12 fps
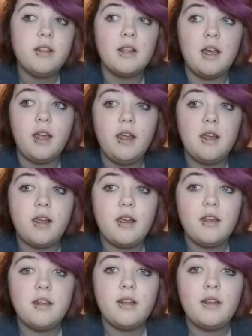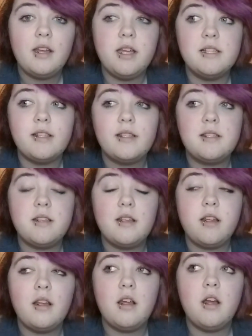Like, it's
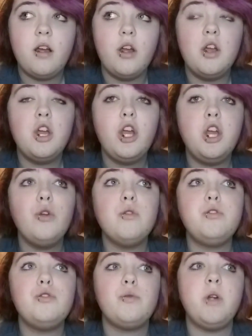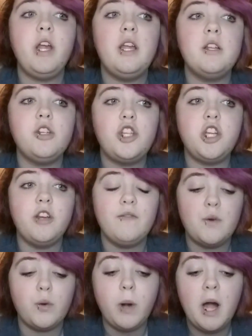a huge range
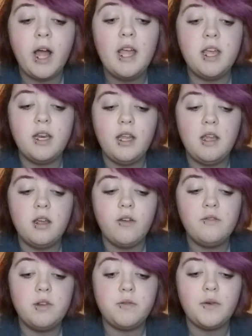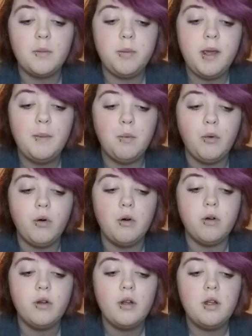and variety of different
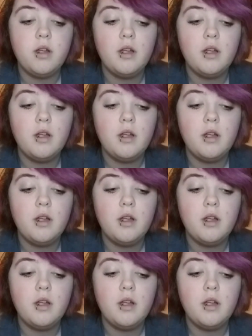people